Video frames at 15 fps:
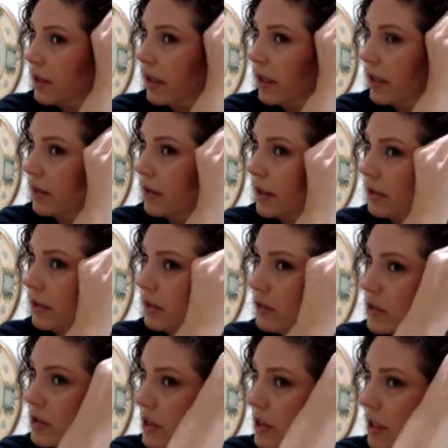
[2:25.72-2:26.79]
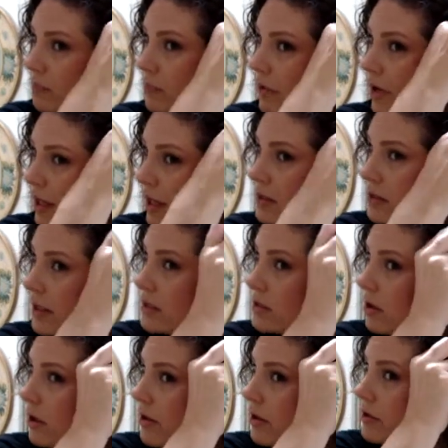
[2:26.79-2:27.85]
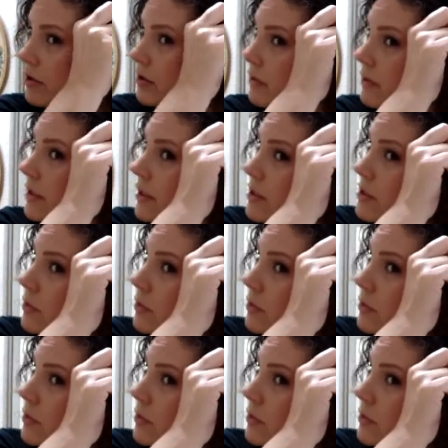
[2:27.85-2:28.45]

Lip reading: and then just keep braiding. So that's all you're doing,